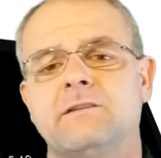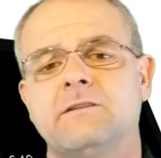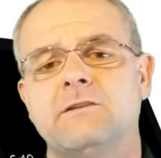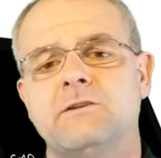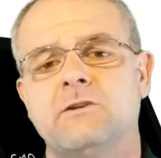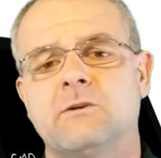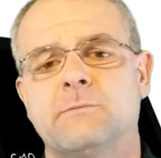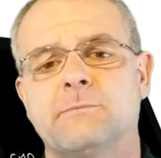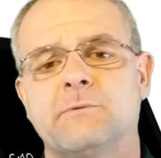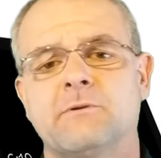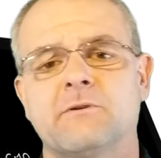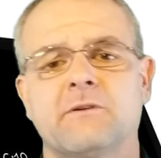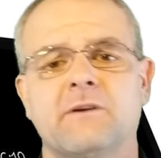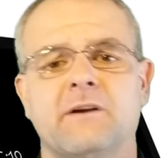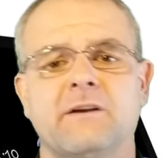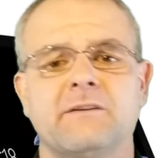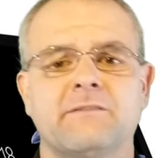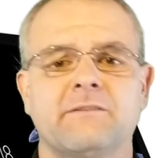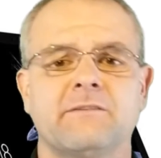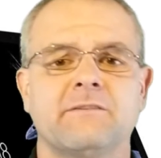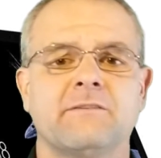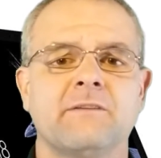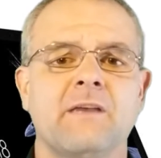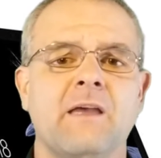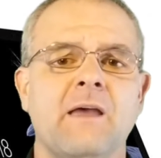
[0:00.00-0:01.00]
as the year
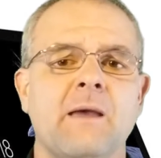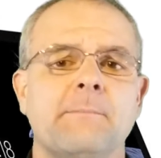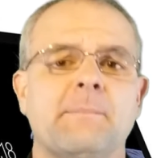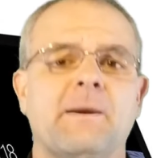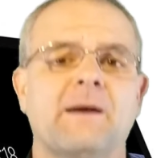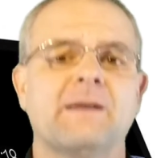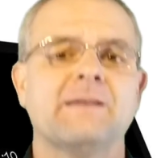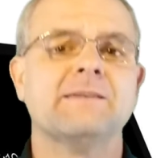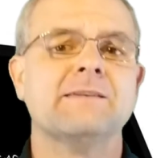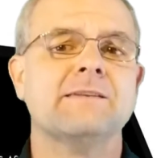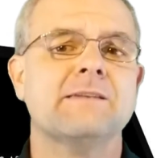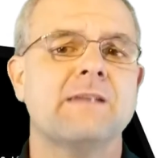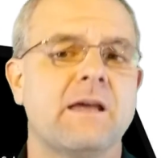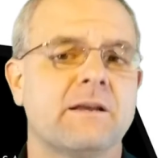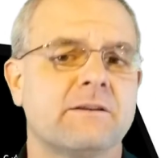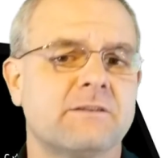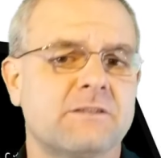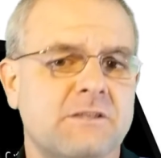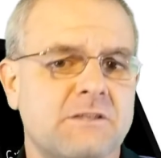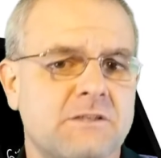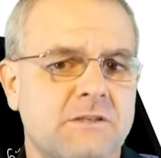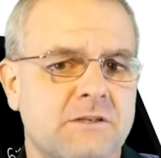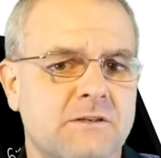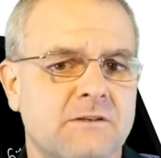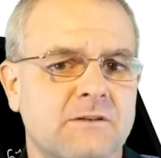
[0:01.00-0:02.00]
progresses, by
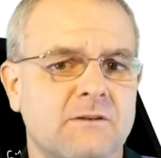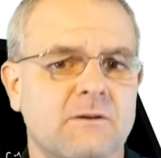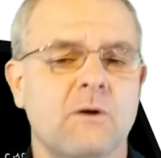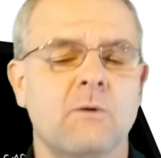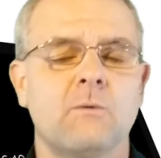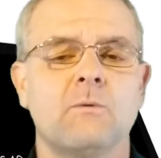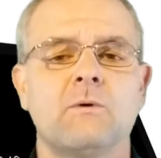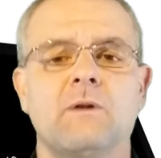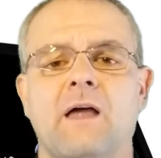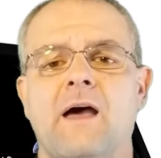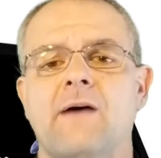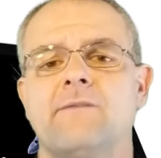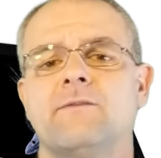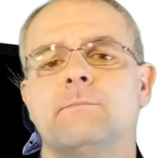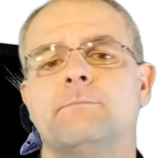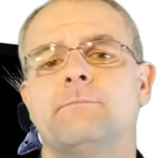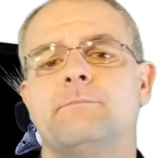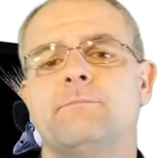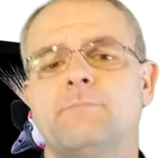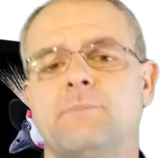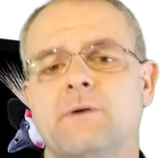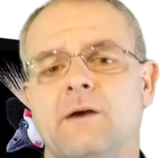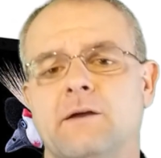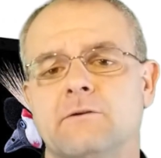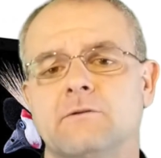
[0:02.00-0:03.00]
next year, we'll have
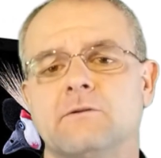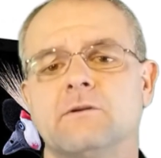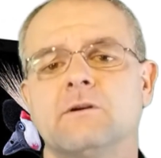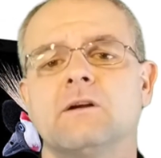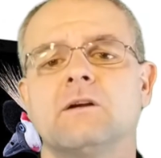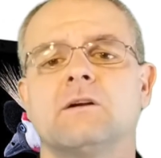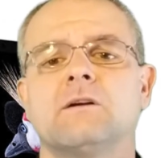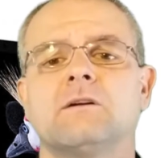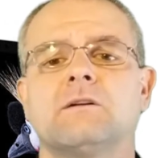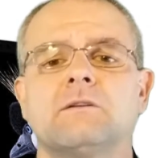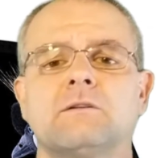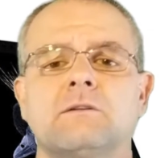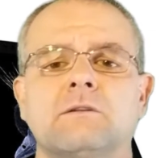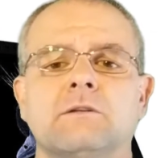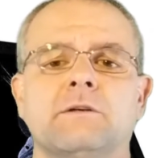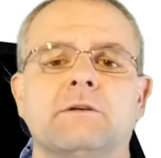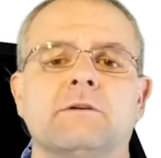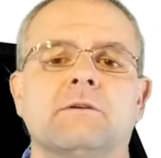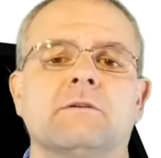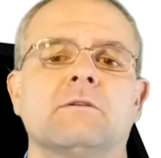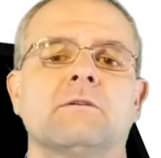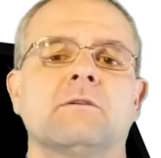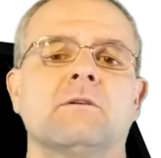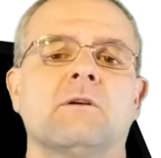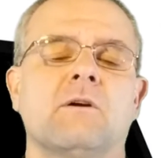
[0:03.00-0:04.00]
a better,
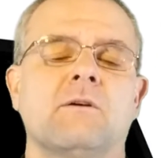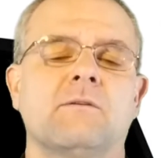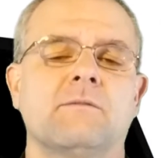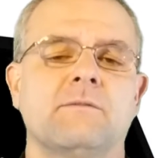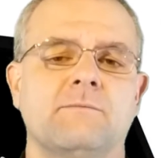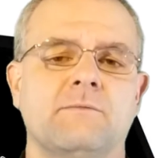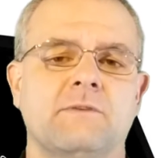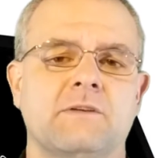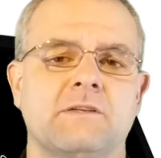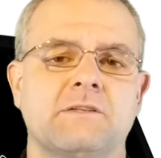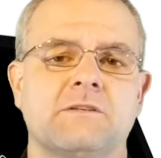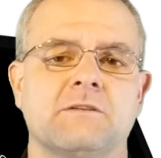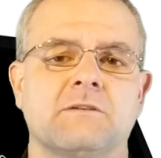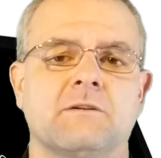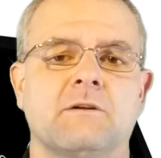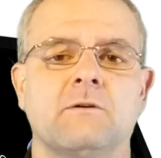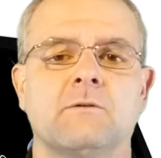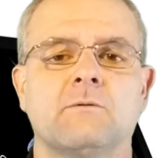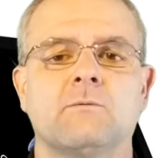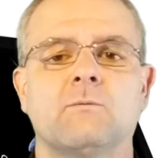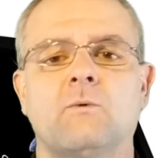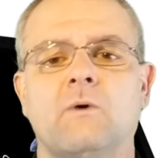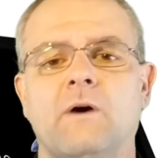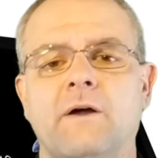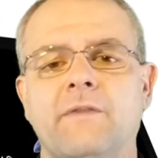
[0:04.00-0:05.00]
clearer
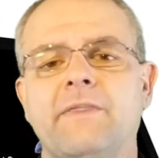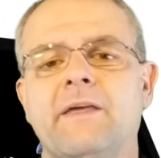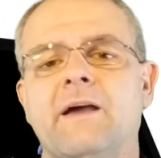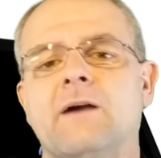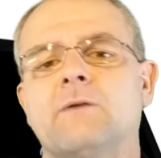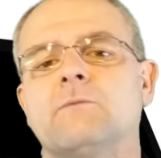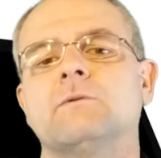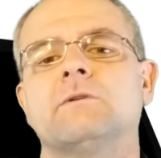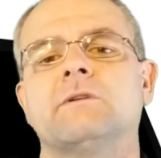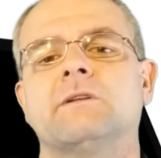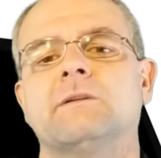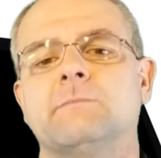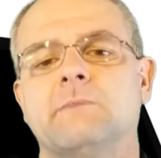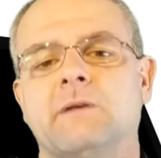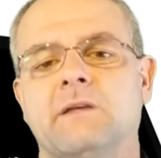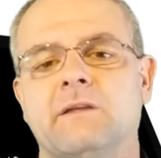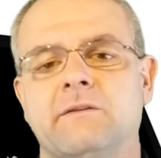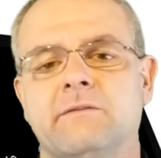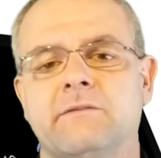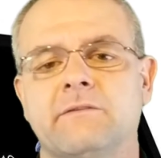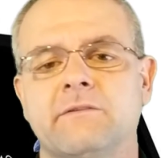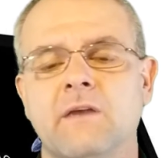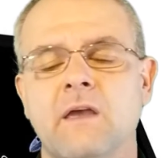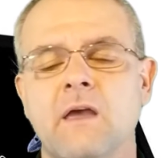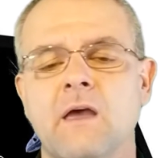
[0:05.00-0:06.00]
vision on what that really
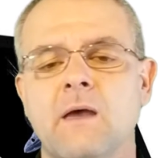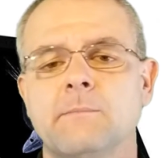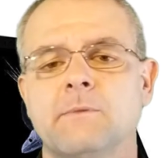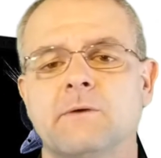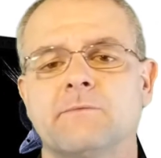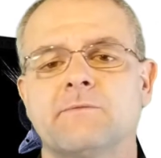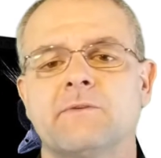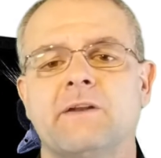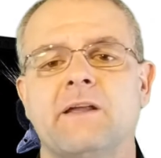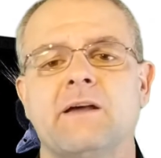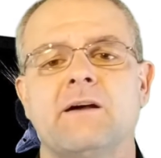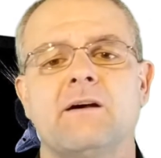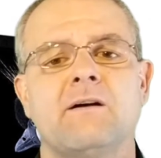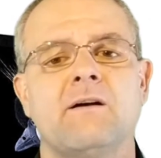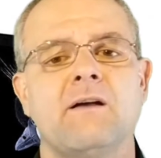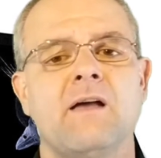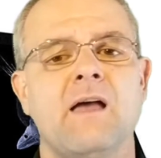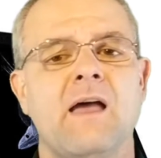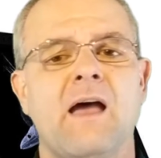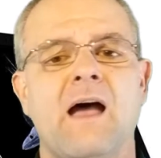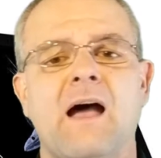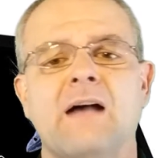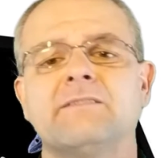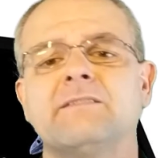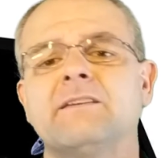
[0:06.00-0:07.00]
means. But for
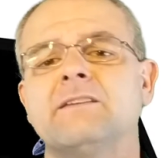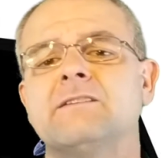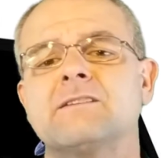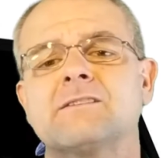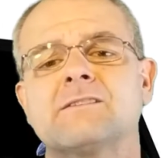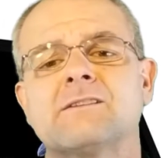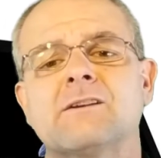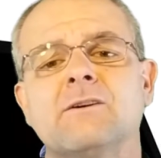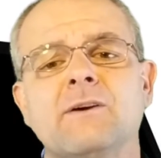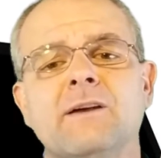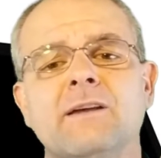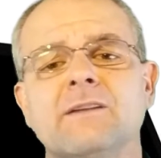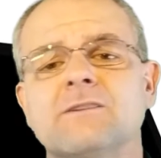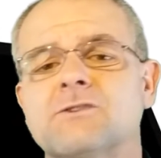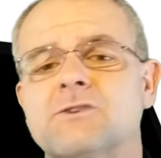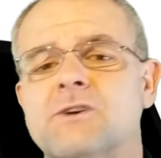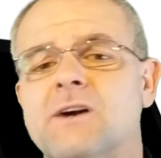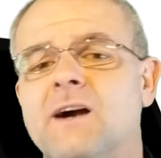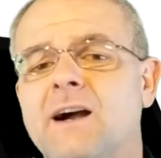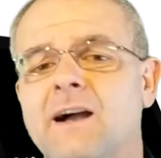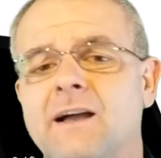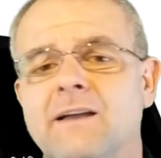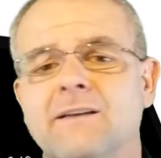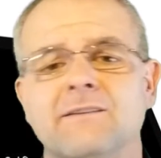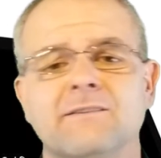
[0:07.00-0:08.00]
now, I say just go ahead
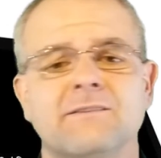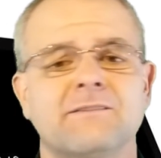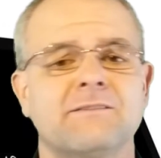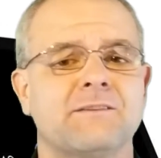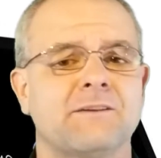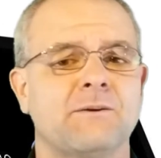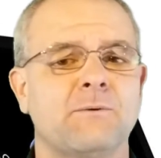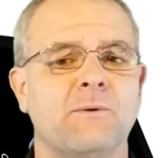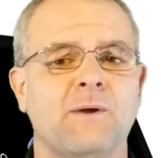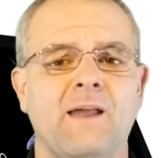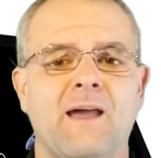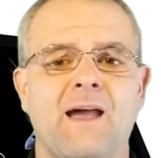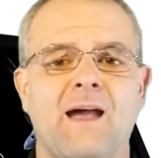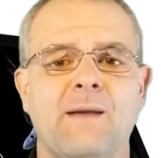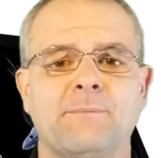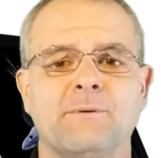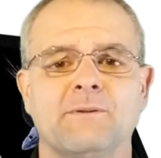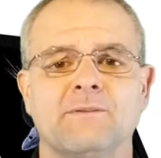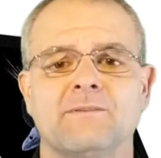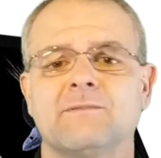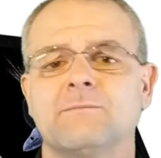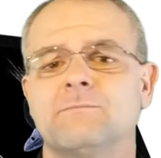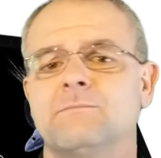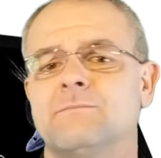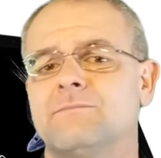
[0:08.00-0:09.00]
and try. See what
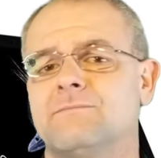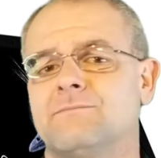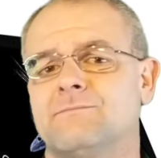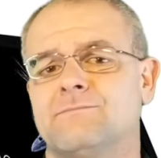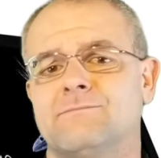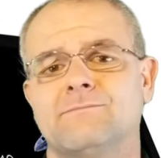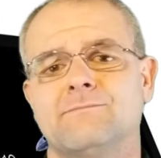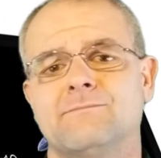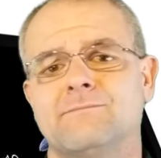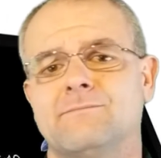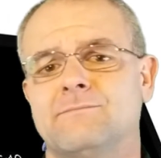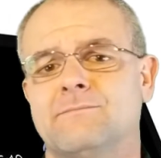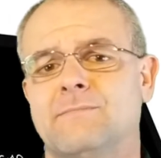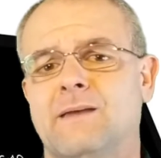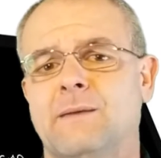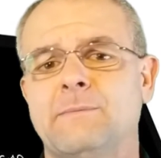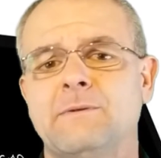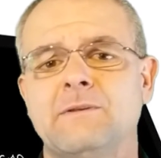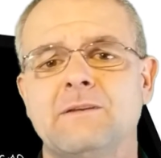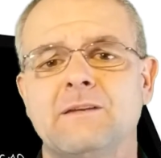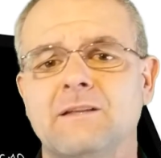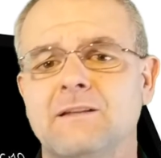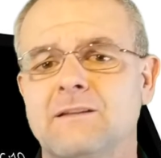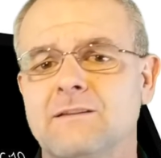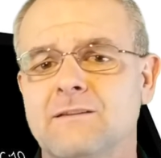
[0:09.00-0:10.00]
happens.
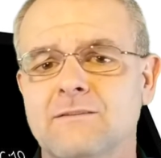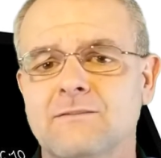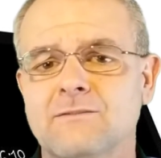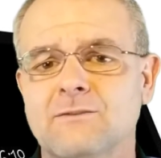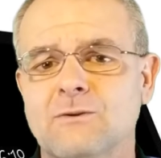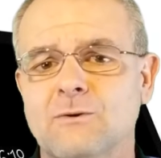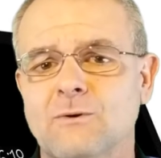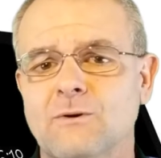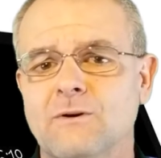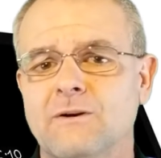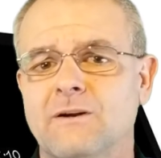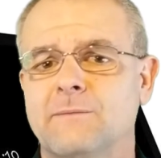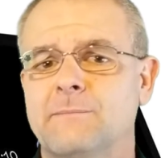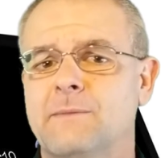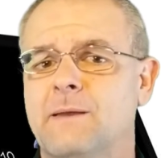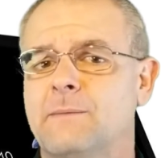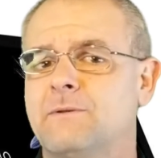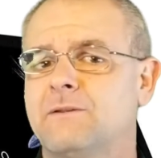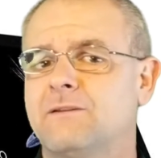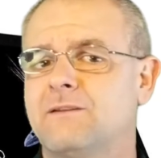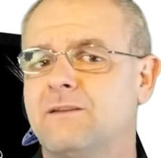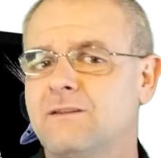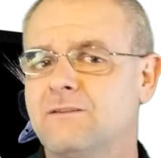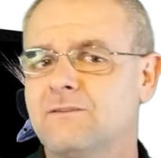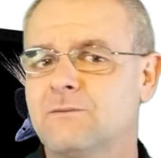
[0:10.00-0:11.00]
Maybe you get in the store.
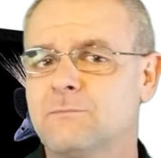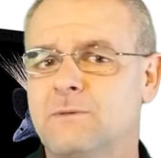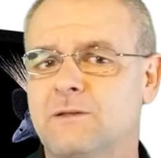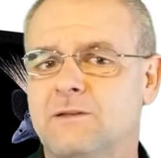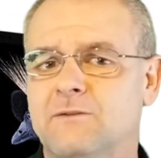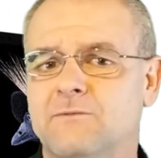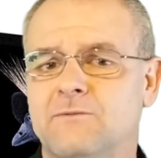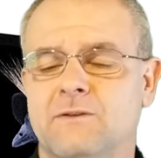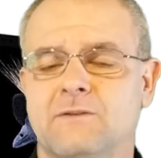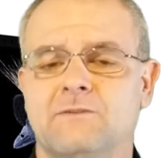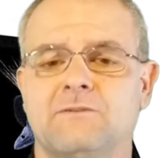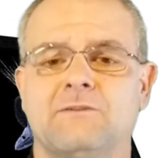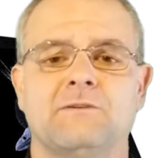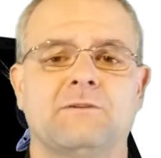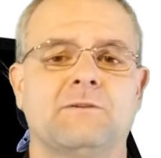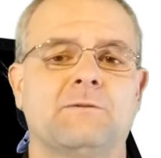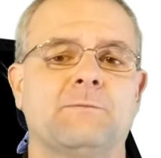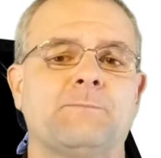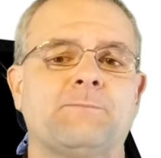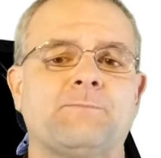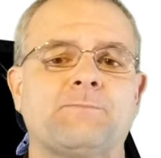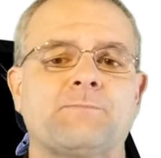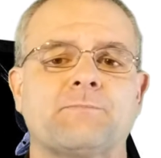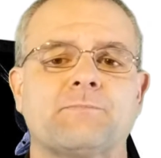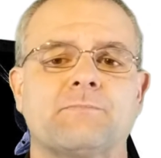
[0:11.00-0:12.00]
Maybe it is a benefit to
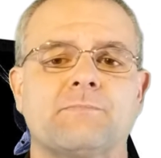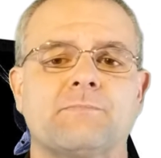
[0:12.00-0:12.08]
you.